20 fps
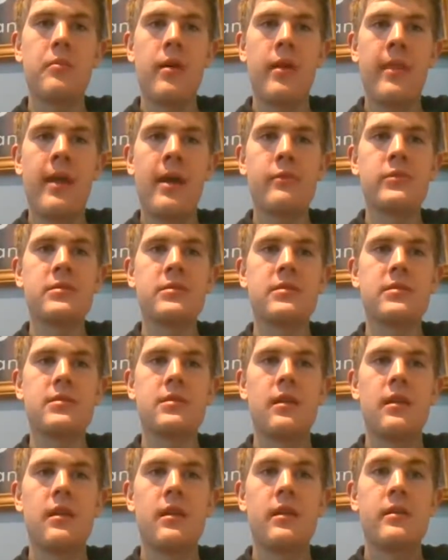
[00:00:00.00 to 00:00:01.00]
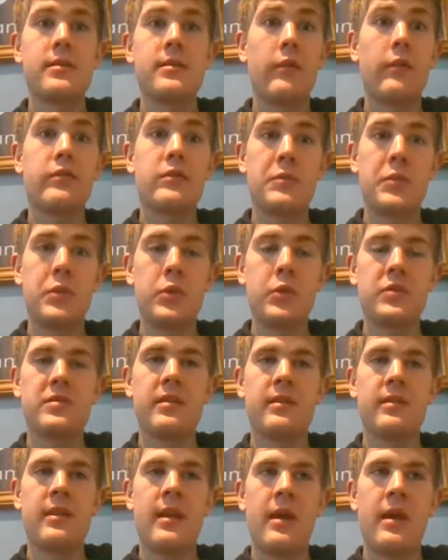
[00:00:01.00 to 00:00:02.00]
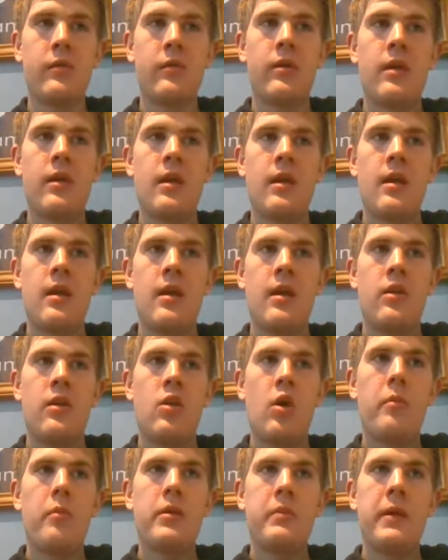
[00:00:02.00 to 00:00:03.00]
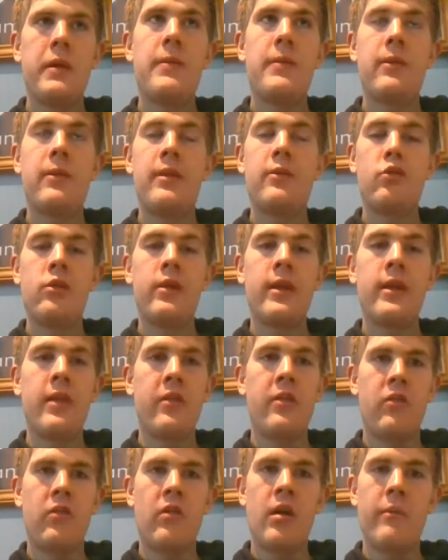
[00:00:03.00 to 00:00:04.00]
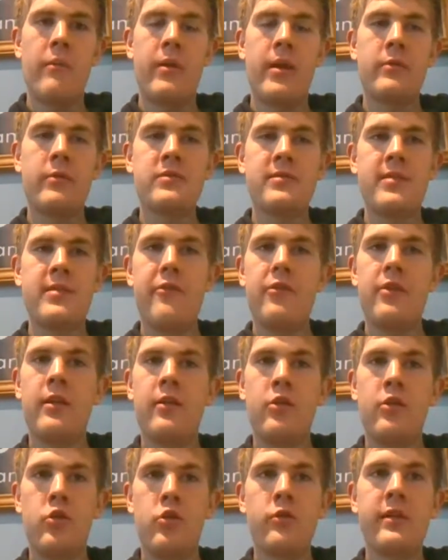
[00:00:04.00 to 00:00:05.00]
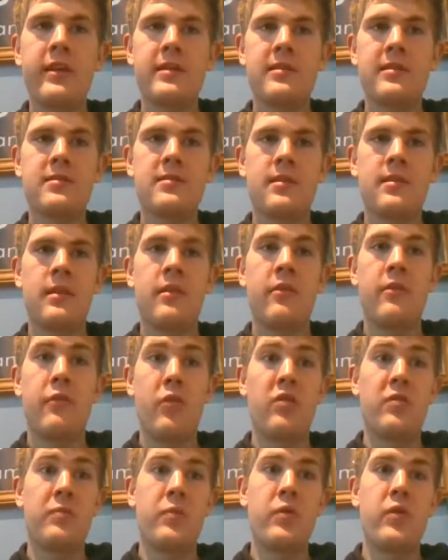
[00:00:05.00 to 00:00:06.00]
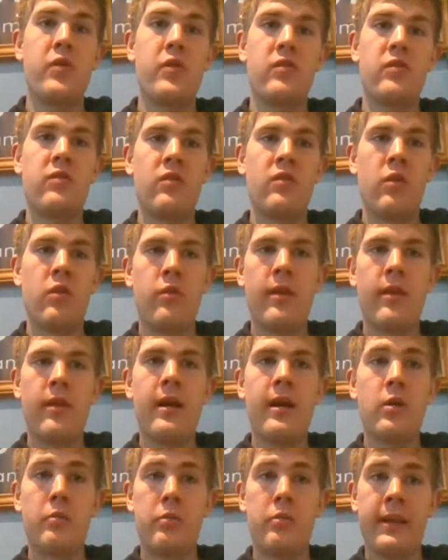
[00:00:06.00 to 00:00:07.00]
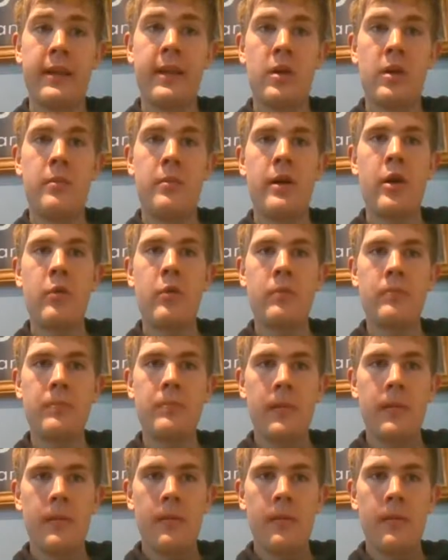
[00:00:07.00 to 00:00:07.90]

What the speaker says: And that was self-supported. Now, not many people had done it at the time, and I was definitely the youngest and the first person to do that completely on my own.